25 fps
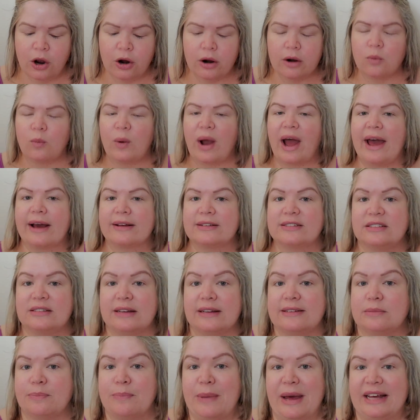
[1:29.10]
her wax
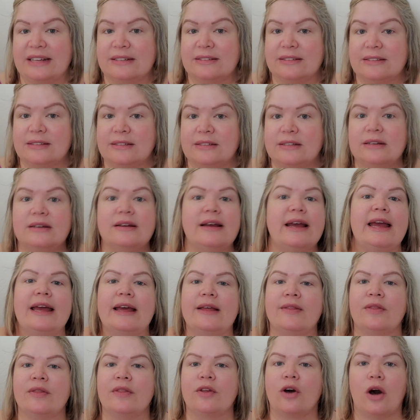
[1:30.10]
does best
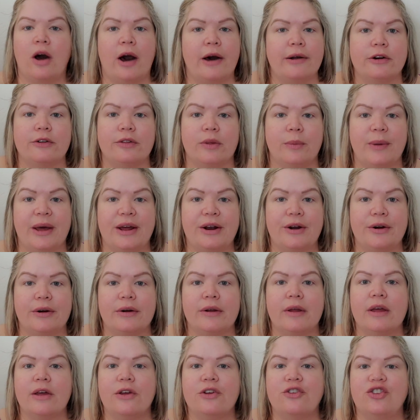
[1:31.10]
in the hotter the better.